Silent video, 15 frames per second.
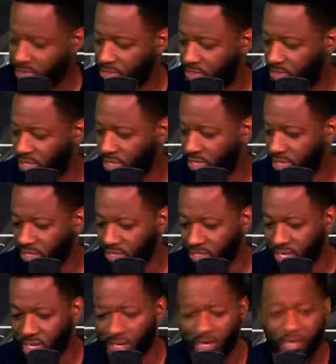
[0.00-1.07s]
Things
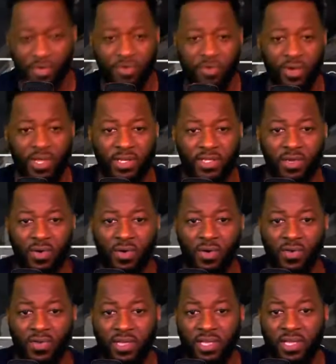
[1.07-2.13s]
are great
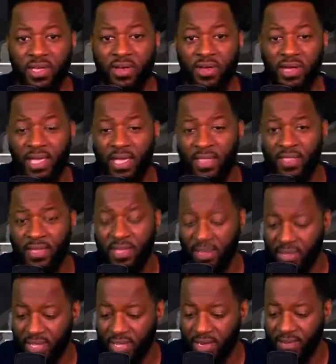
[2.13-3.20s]
over here and they
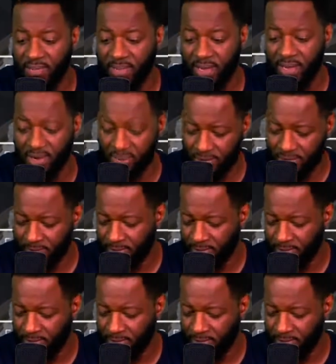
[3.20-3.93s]
are getting better.